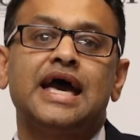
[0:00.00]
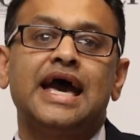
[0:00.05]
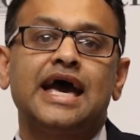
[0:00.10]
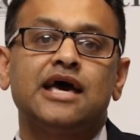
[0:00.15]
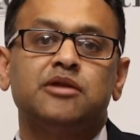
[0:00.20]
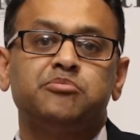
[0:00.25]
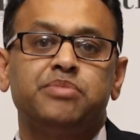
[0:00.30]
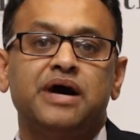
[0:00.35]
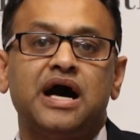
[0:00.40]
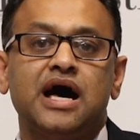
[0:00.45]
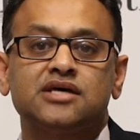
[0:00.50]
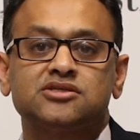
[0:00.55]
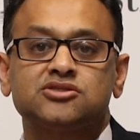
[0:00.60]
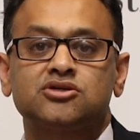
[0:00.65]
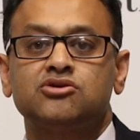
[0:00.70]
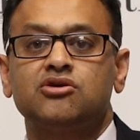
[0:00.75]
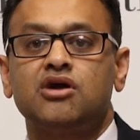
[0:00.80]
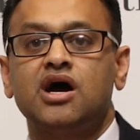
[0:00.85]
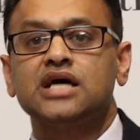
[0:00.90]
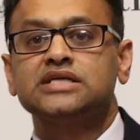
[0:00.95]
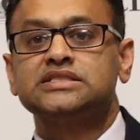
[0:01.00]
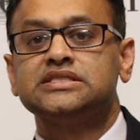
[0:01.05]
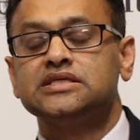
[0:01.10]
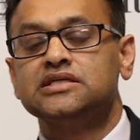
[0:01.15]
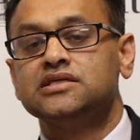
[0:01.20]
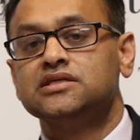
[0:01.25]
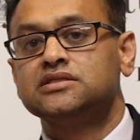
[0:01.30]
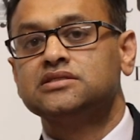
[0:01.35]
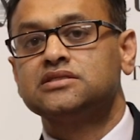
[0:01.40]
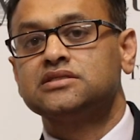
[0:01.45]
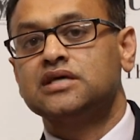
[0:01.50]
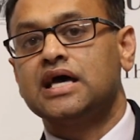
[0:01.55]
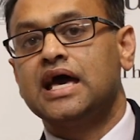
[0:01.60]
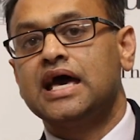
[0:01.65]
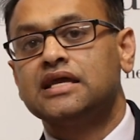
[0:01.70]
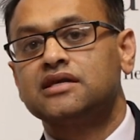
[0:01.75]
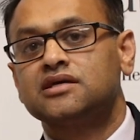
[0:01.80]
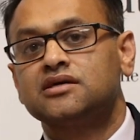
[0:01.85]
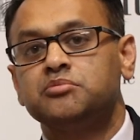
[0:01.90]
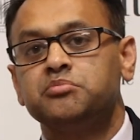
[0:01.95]
at past crises
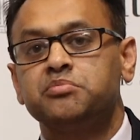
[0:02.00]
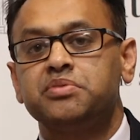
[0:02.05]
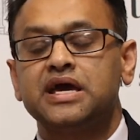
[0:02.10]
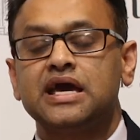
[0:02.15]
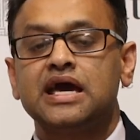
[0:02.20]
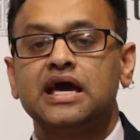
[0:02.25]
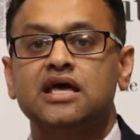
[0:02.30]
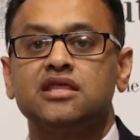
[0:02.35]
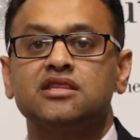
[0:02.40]
and compare